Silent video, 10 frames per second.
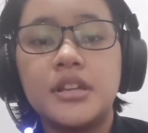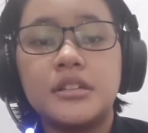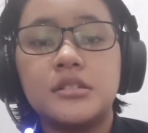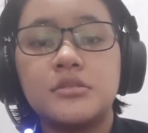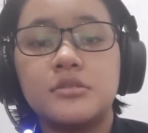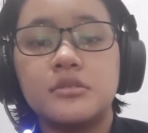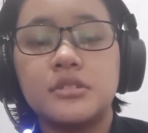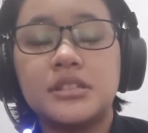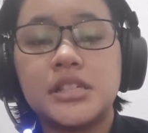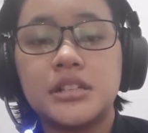we need
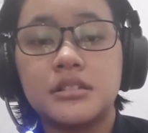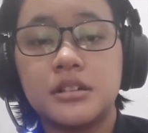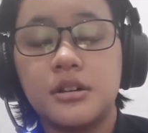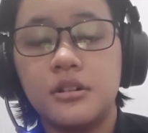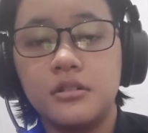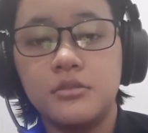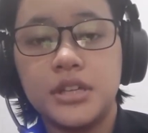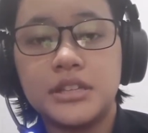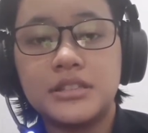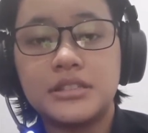to seal the hole
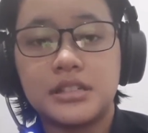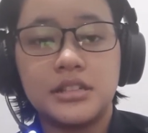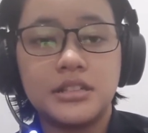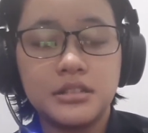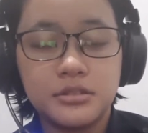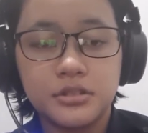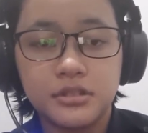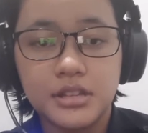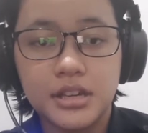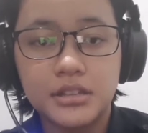with sealant
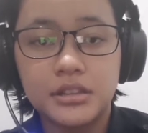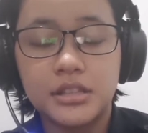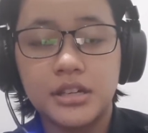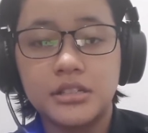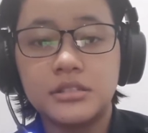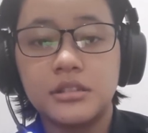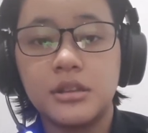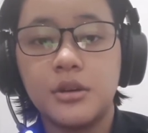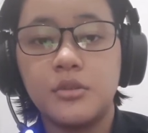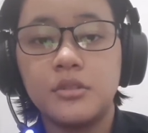so that there is
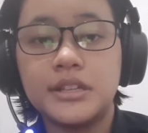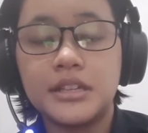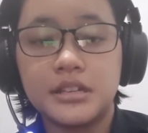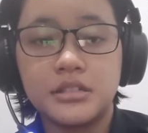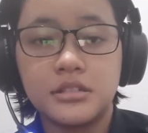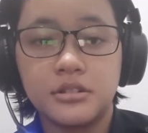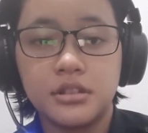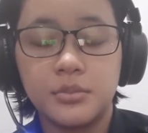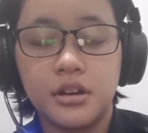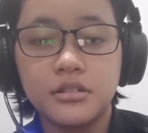no leakage
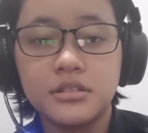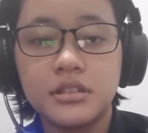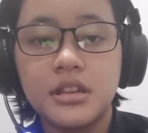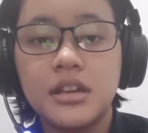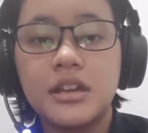on the box.